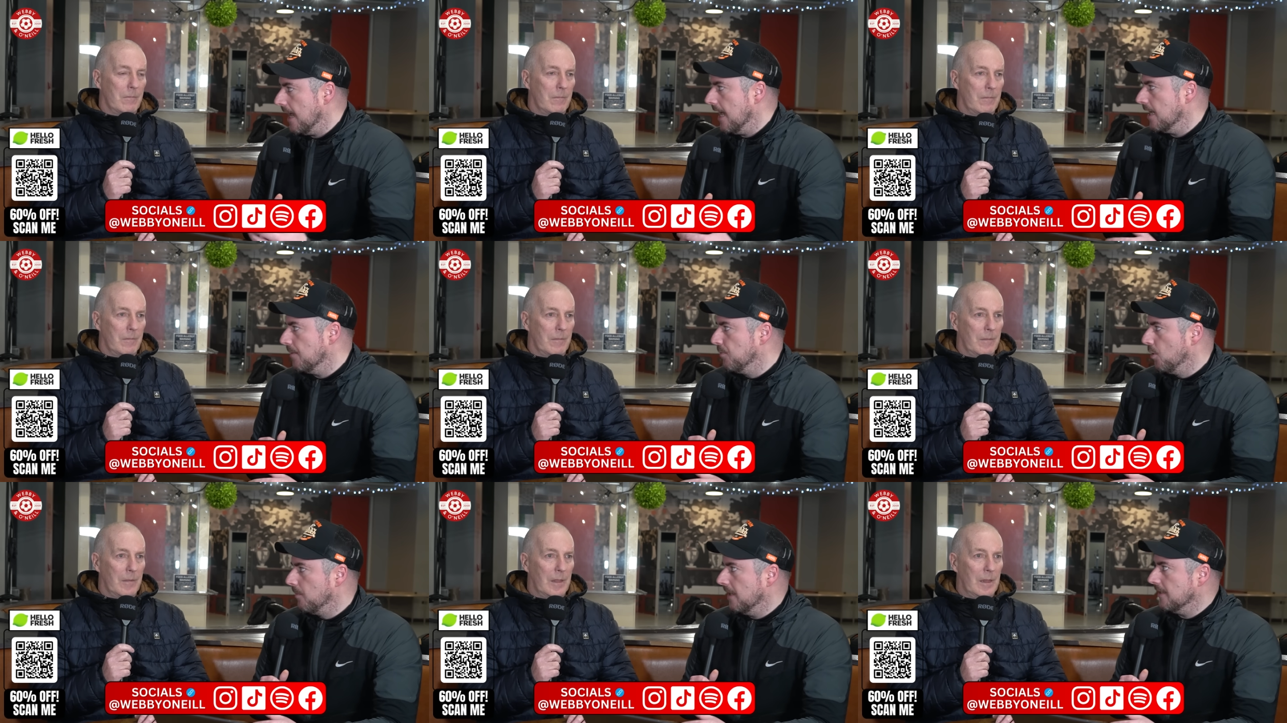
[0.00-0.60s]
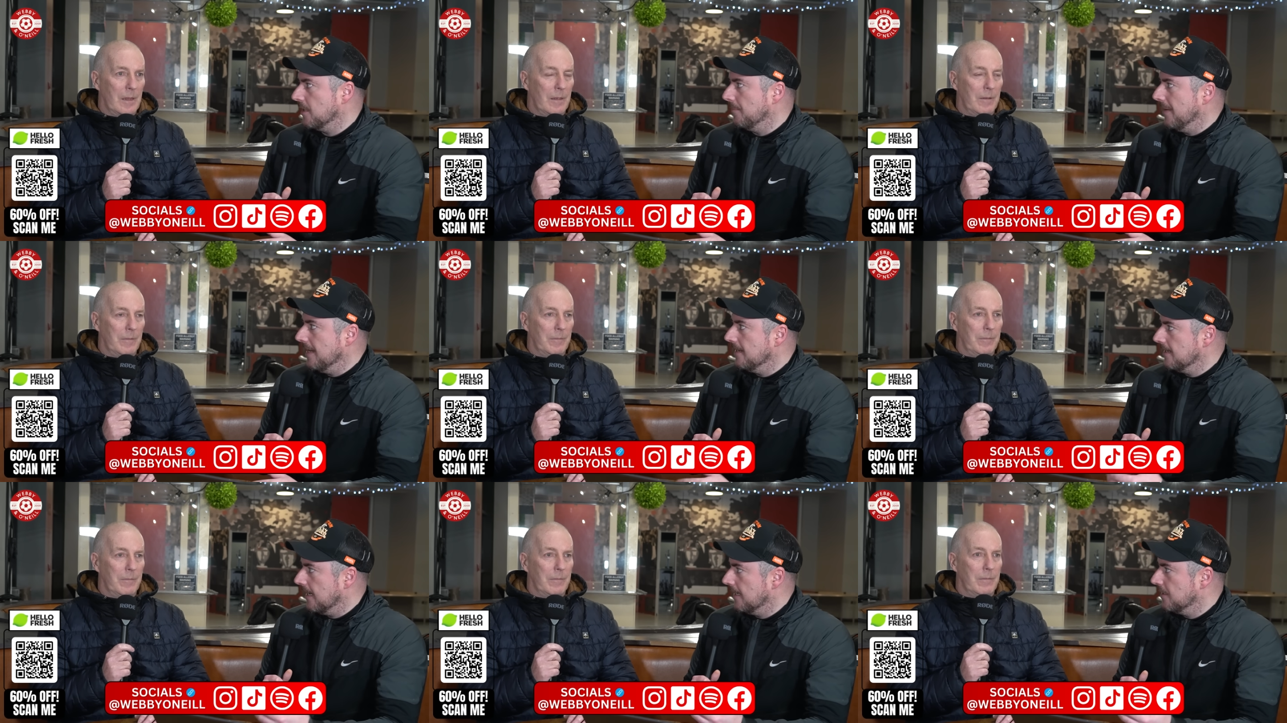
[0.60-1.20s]
Speaker 1: that in a public
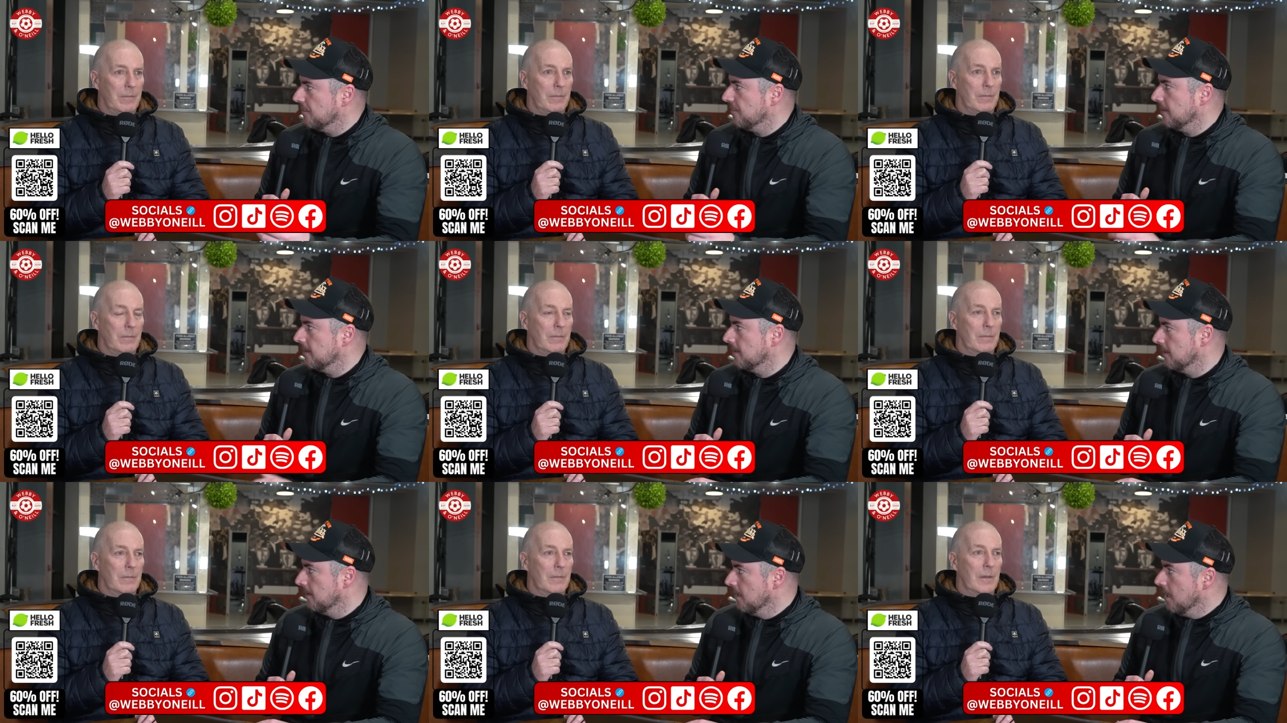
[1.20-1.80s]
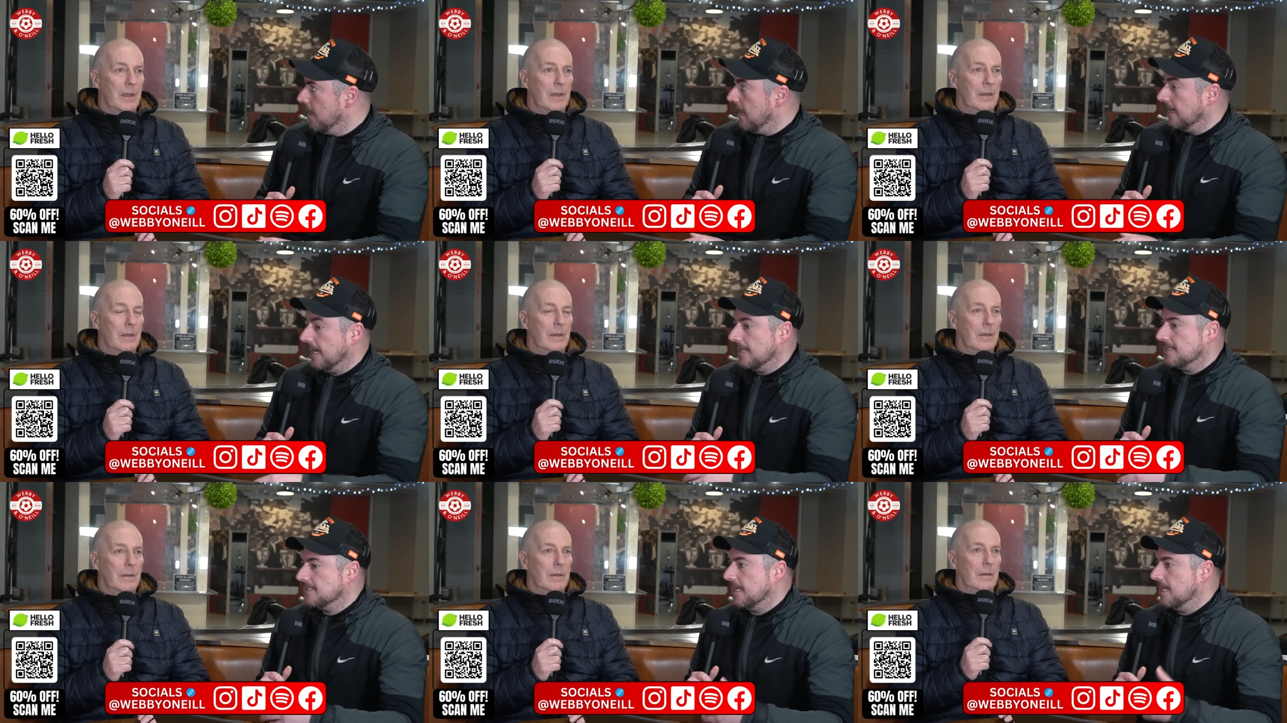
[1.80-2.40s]
domain kind of thing
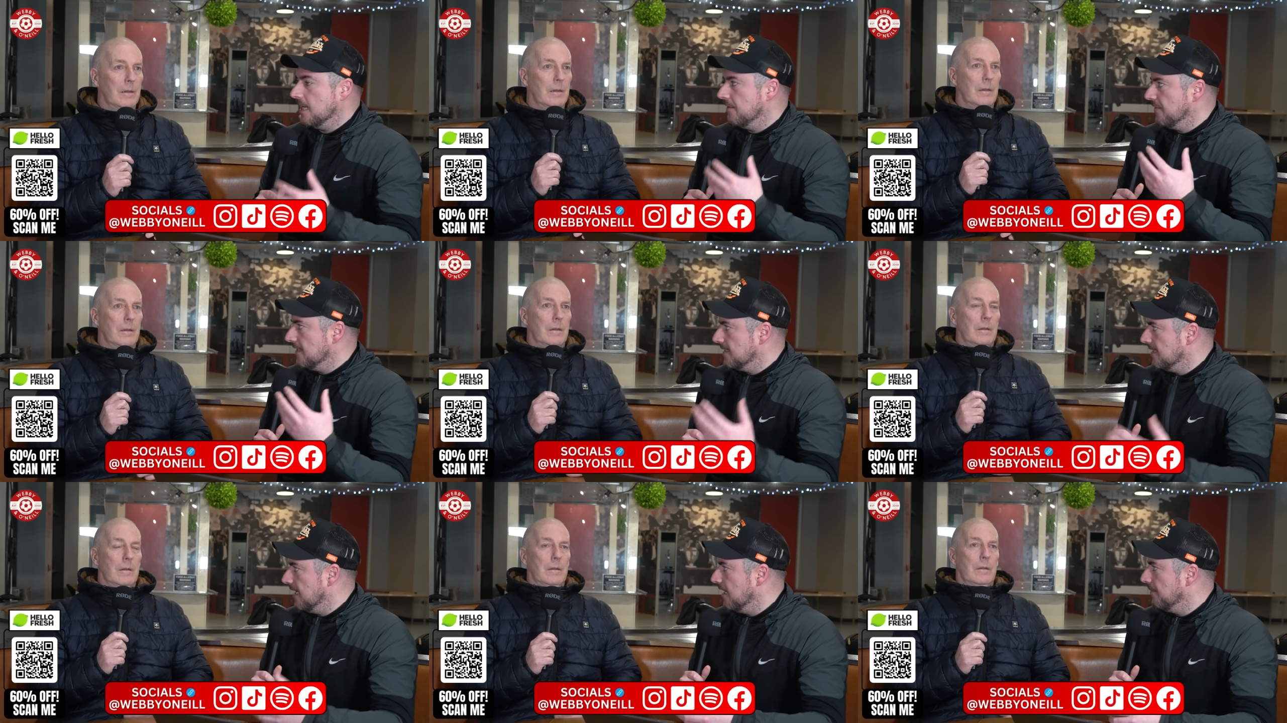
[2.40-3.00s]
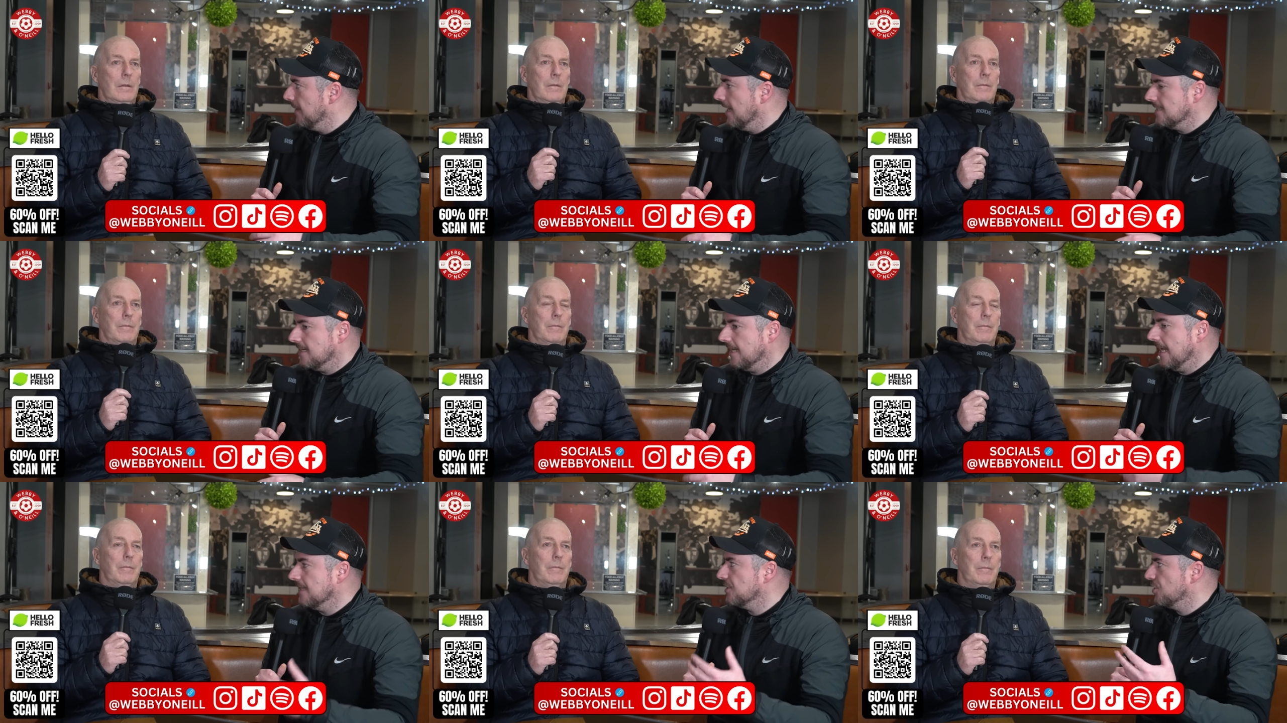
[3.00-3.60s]
against any of his teammates,
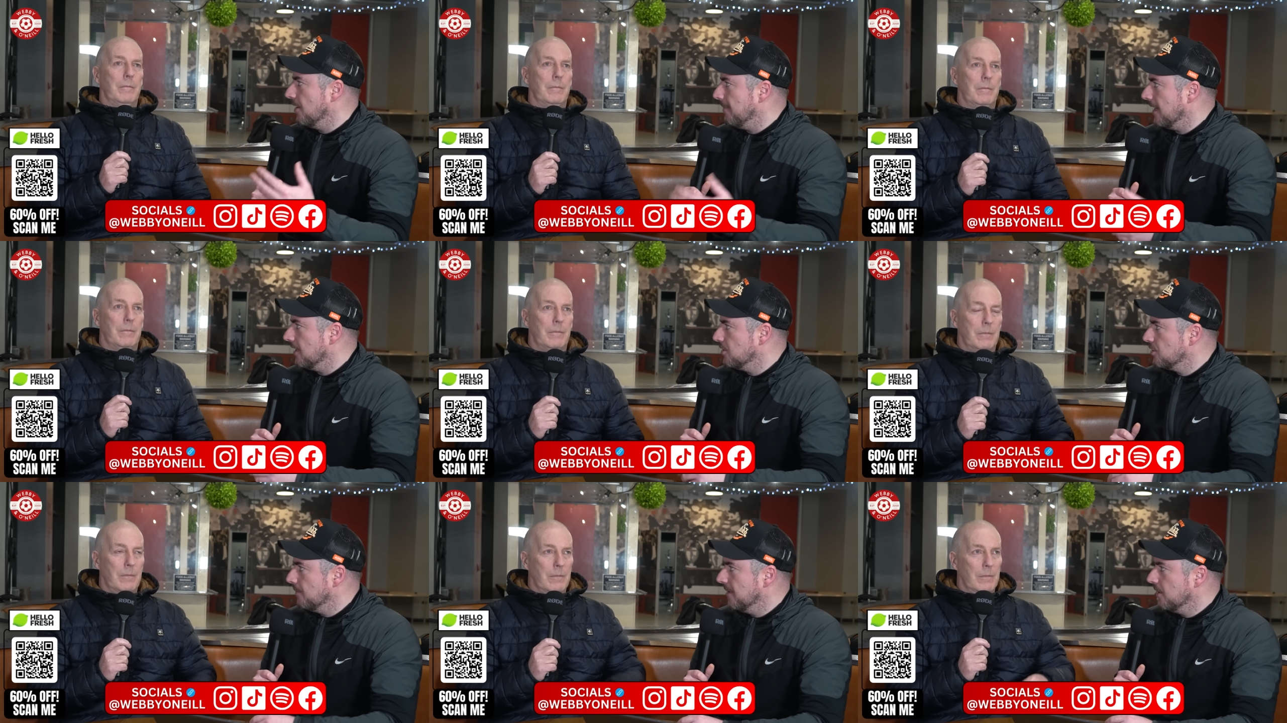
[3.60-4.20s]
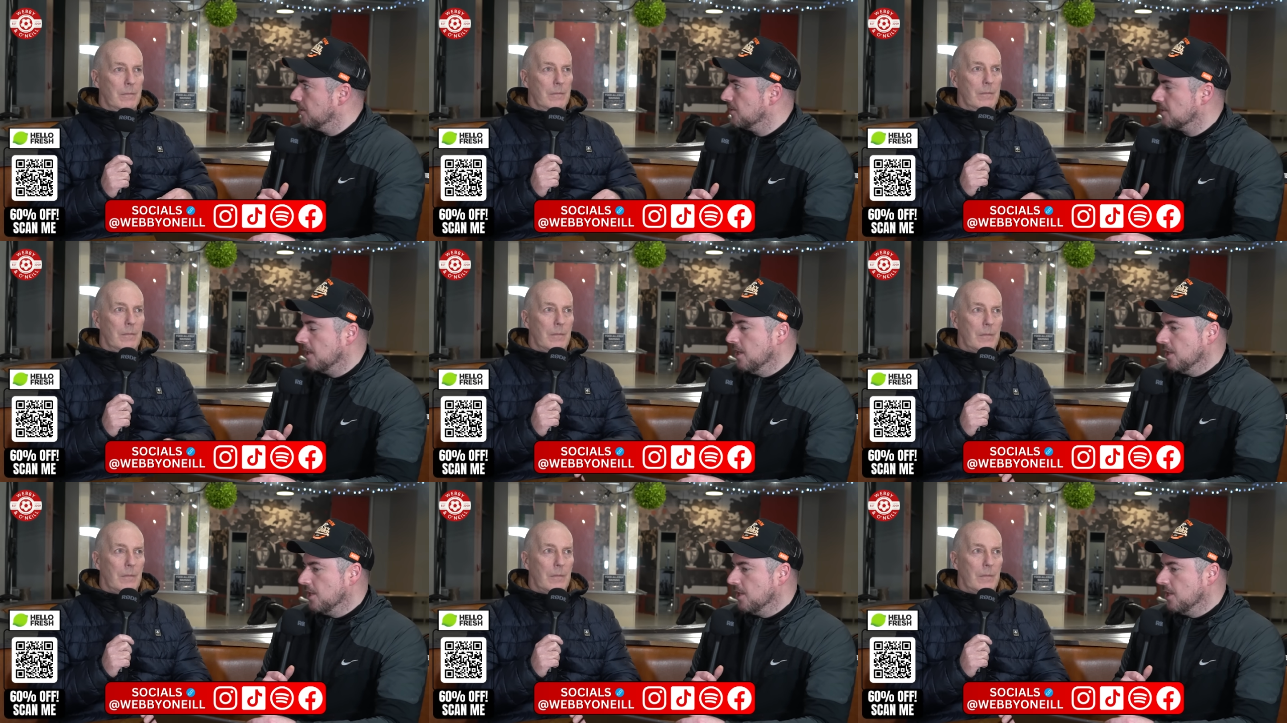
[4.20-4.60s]
against the manager, because